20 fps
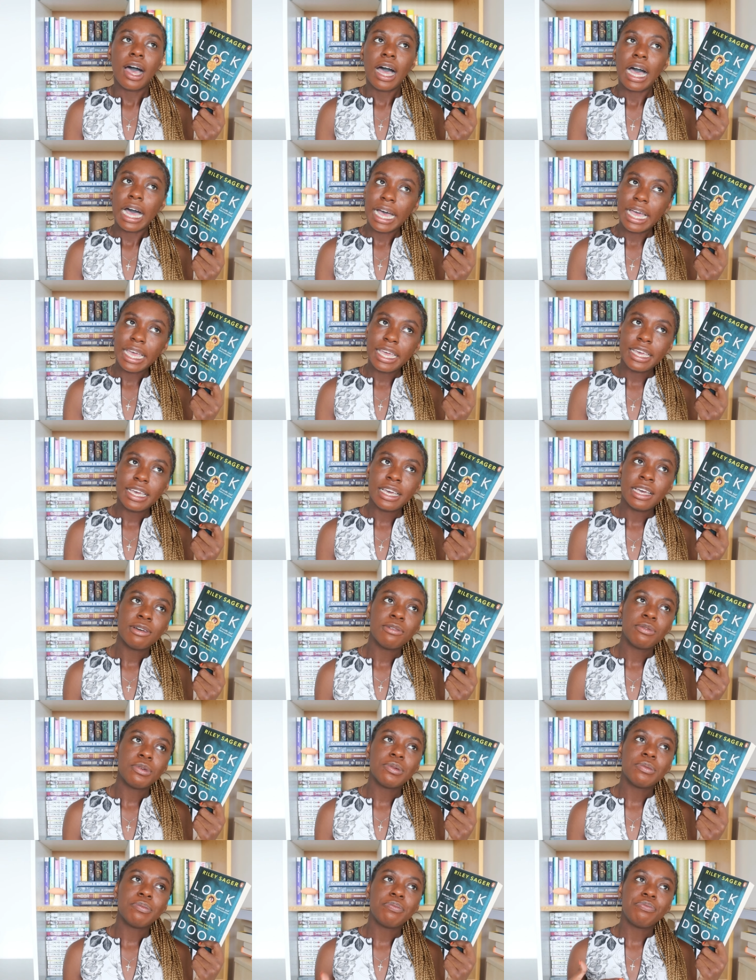I
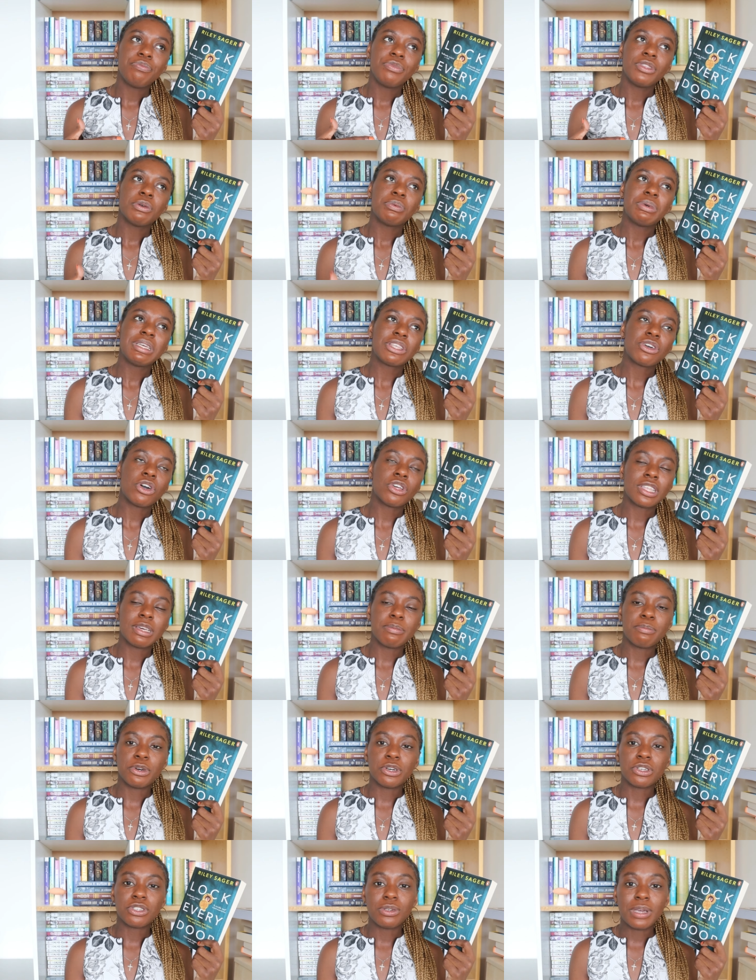with
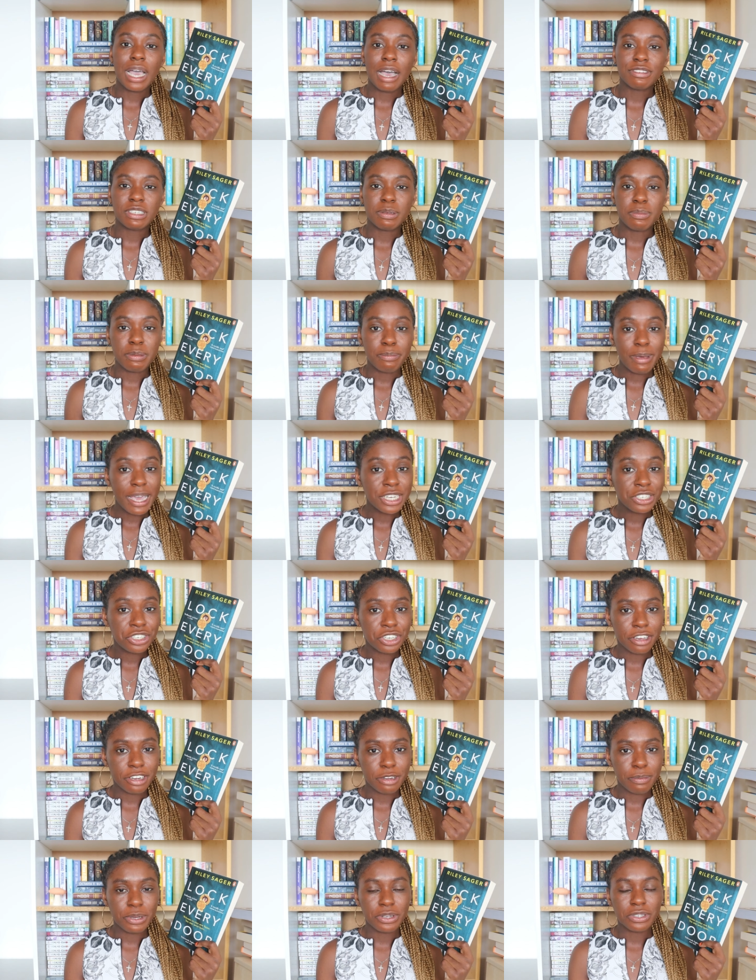gothic books you have to be
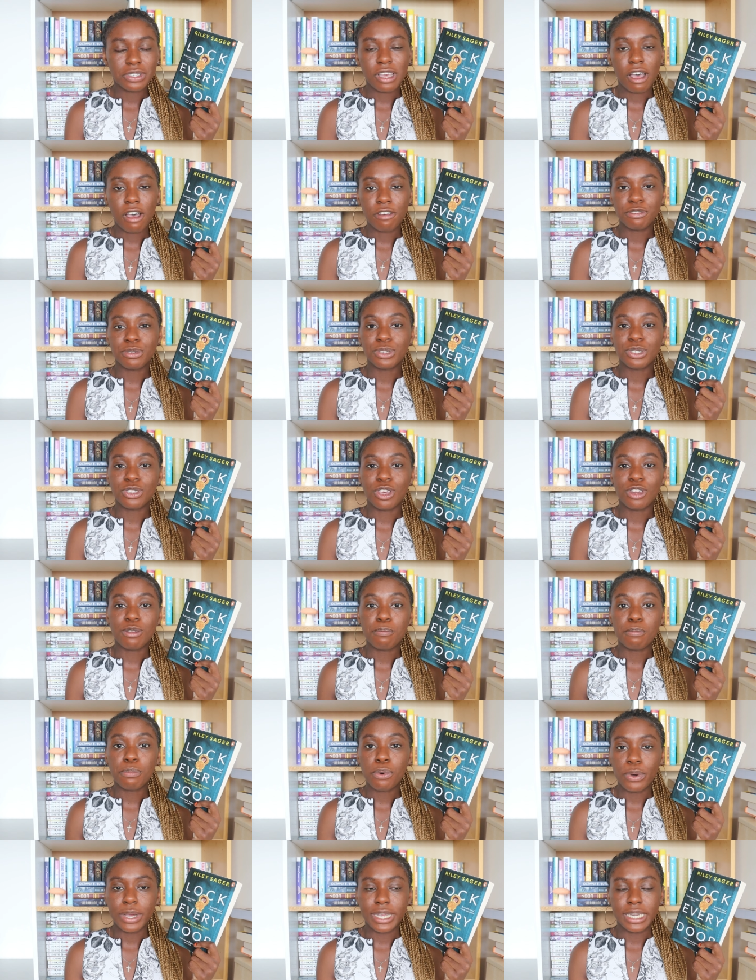patient because after a
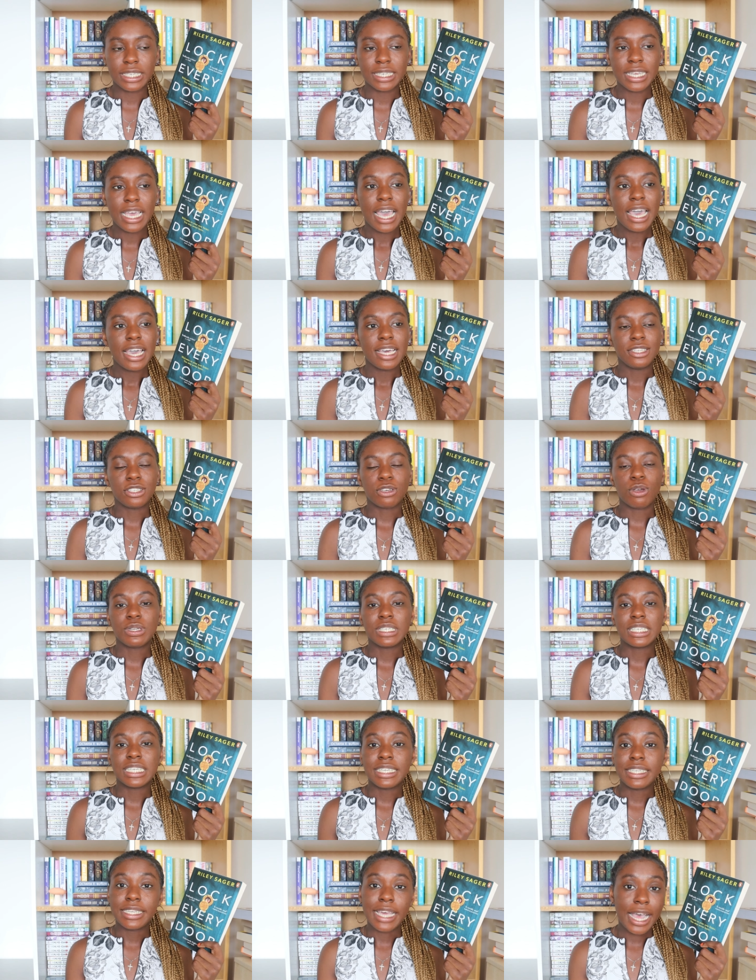certain point it's
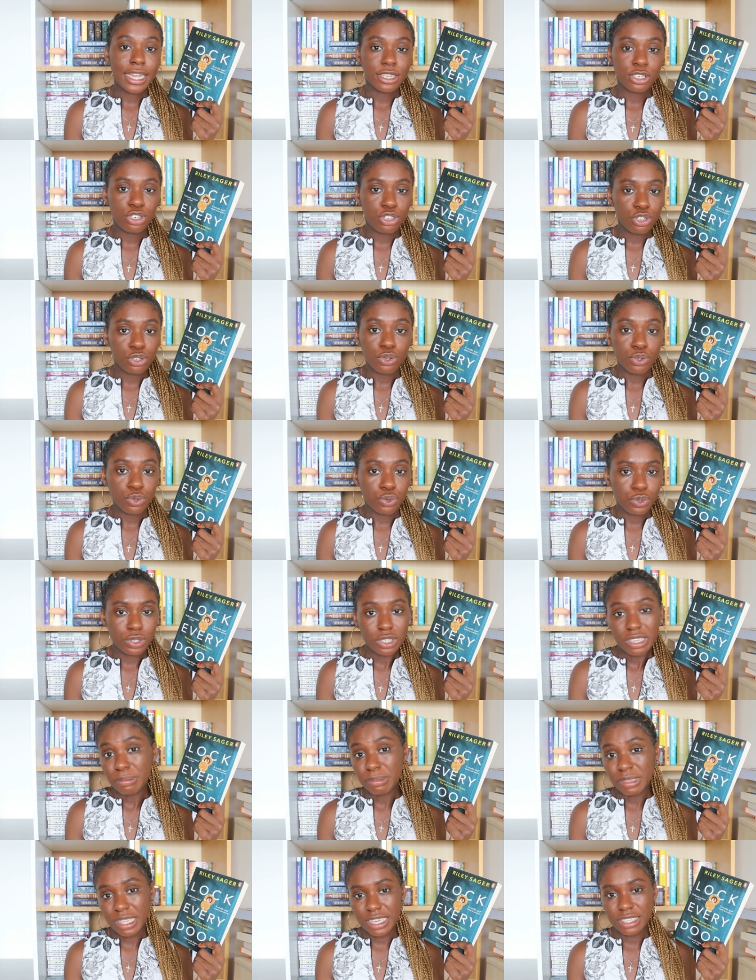going to get to
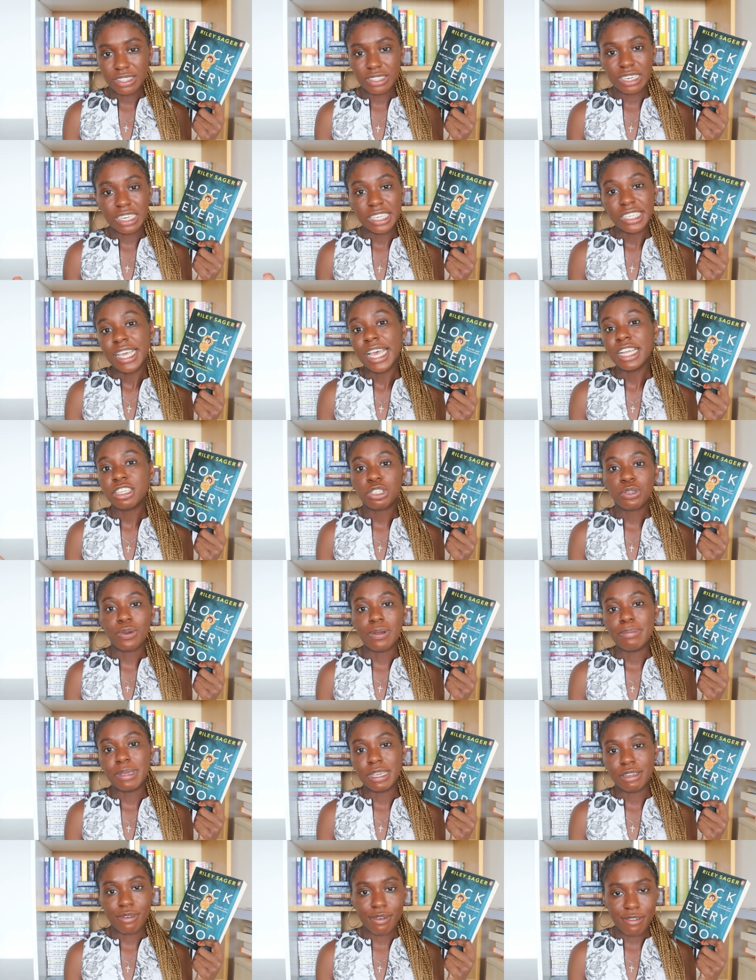something it's going to get to
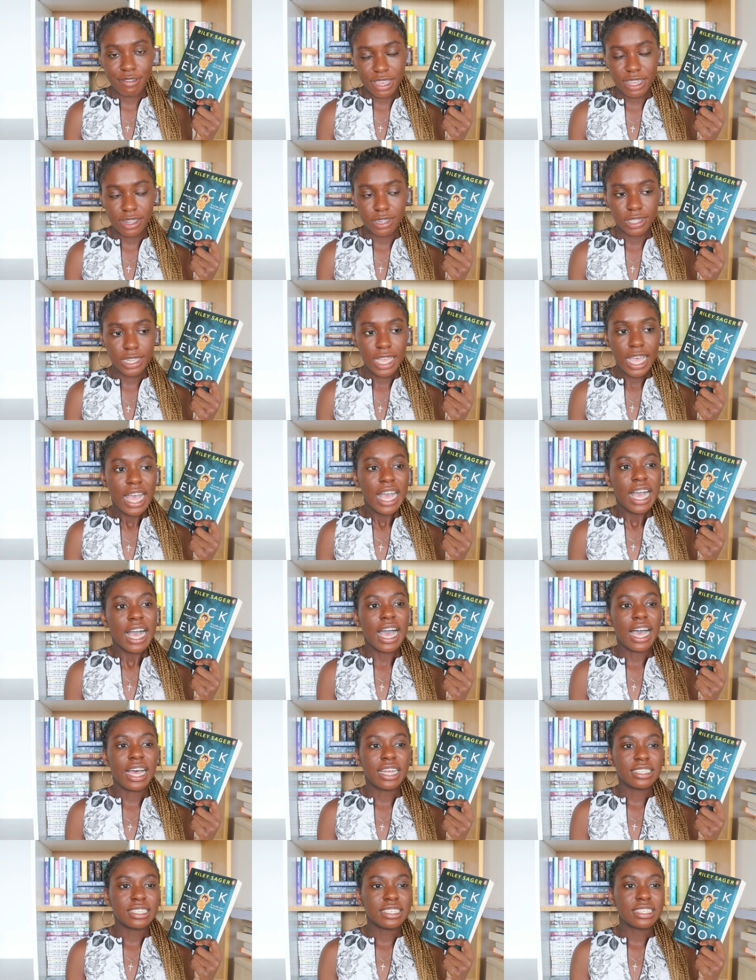a big reveal
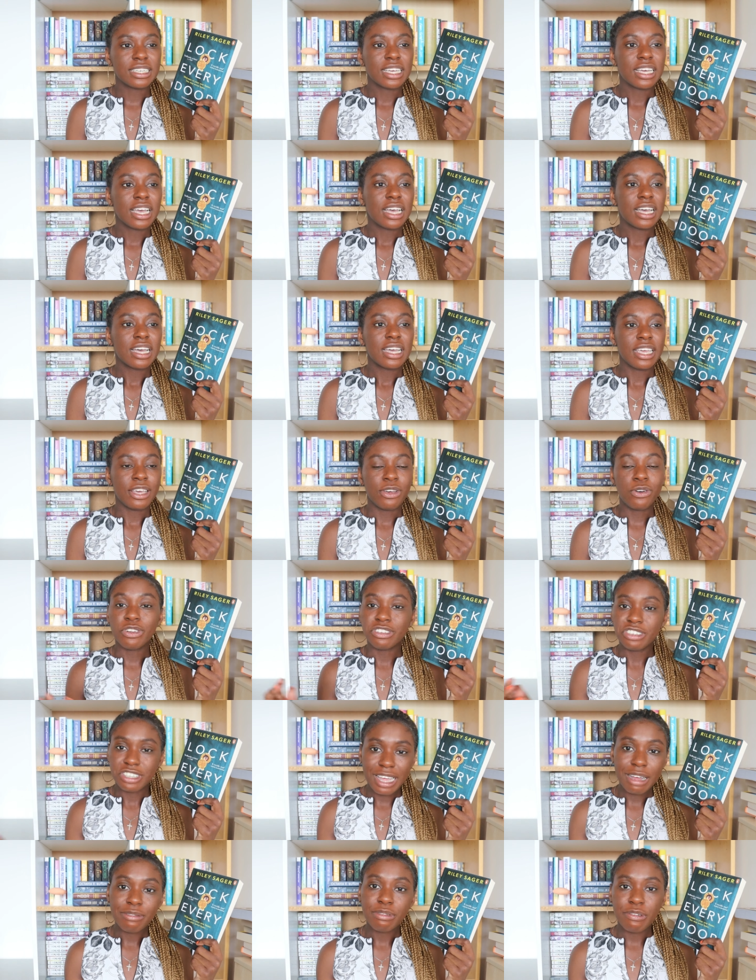and it
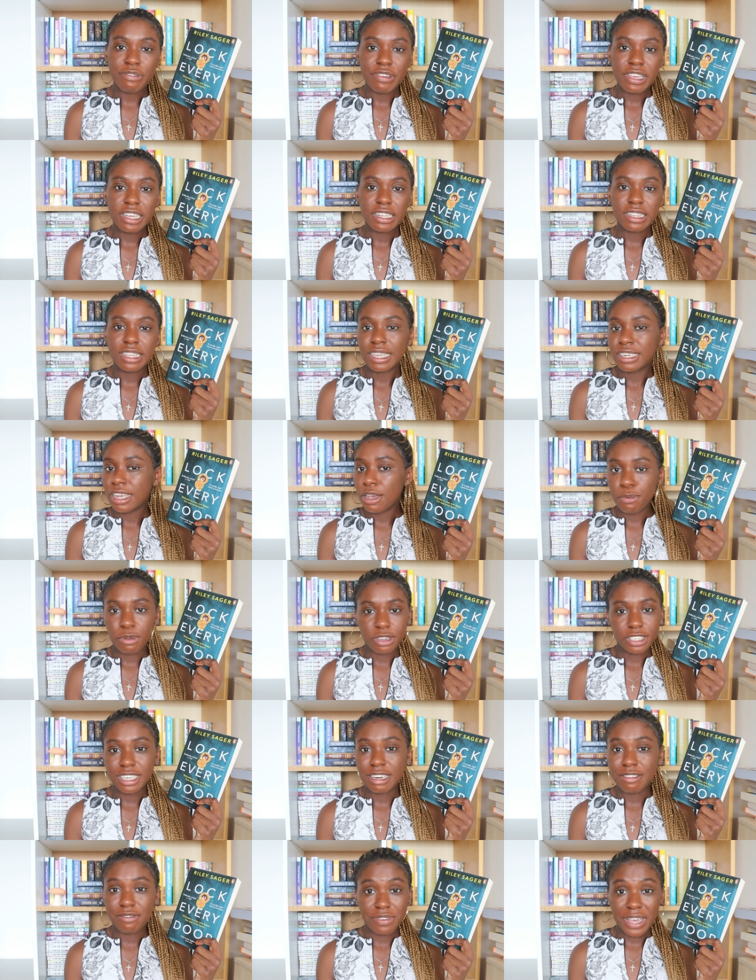got to that reveal and I
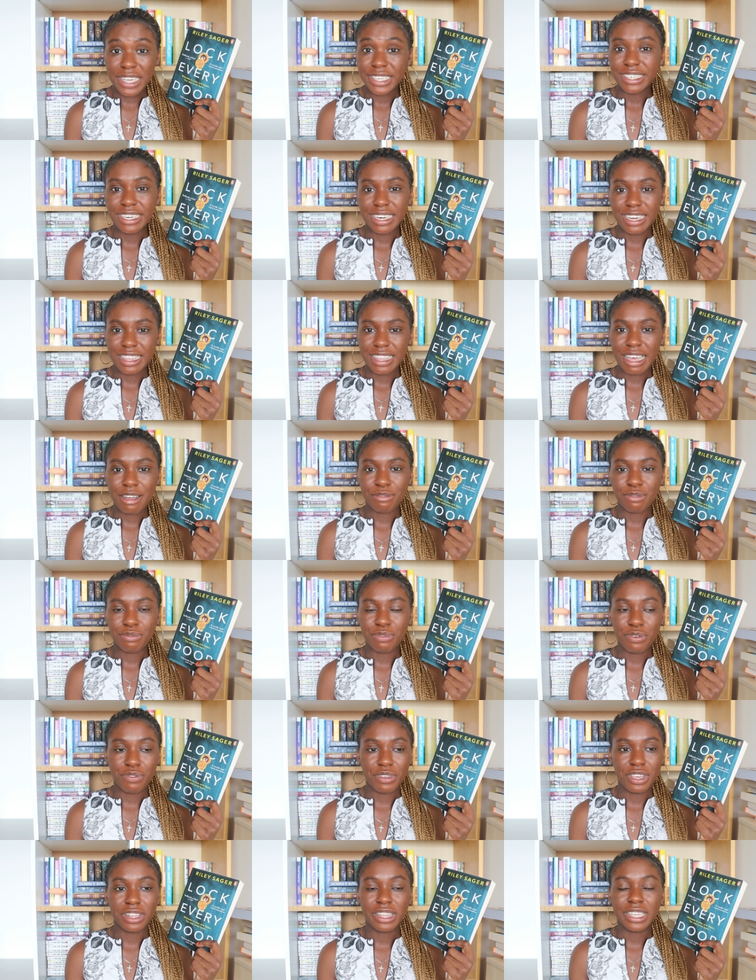wasn't invested in that
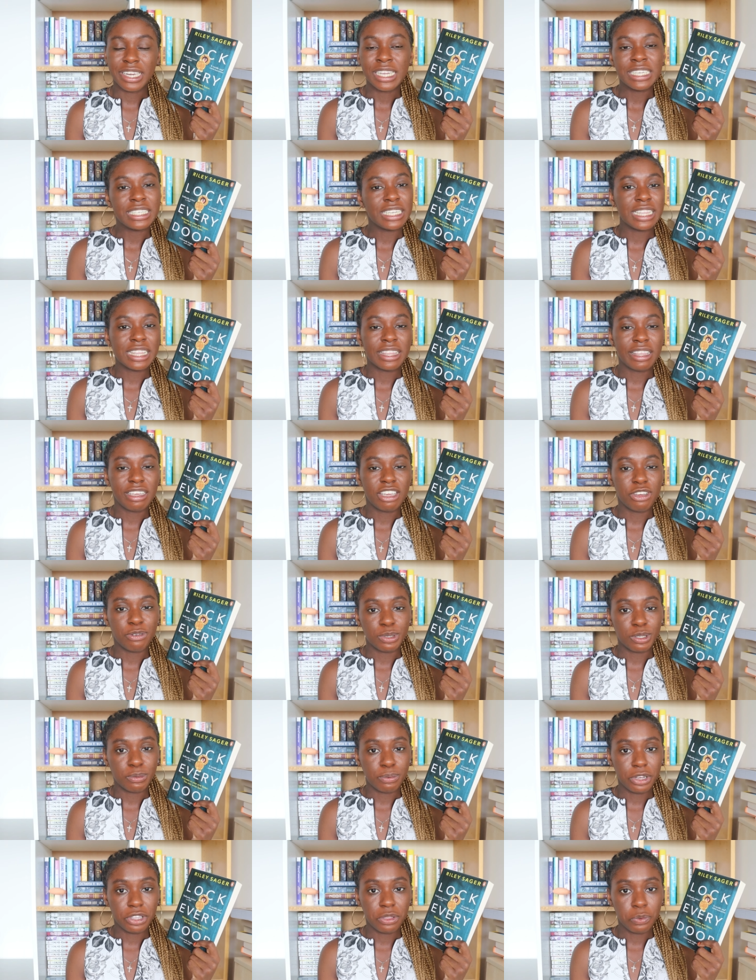reveal and I didn't think it
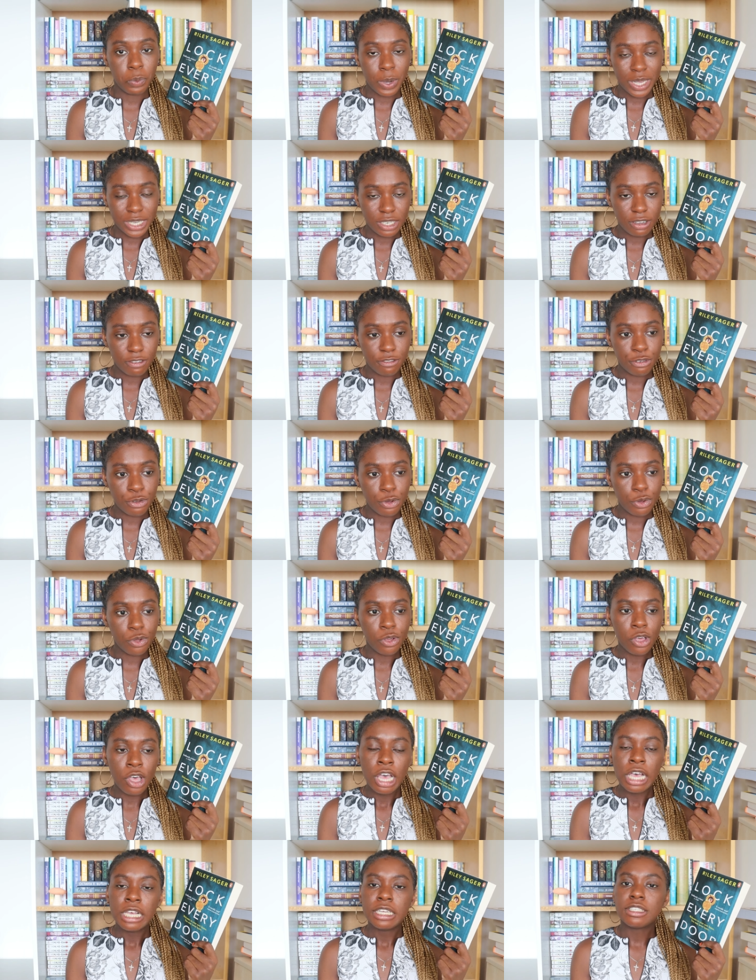was worth waiting
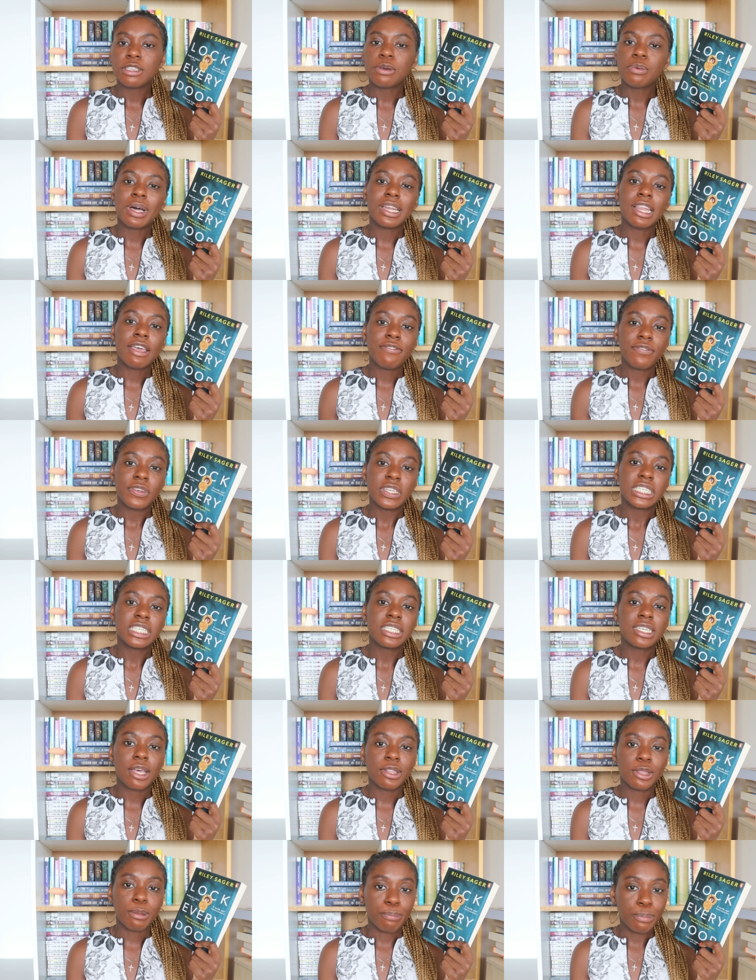for. So while I finished out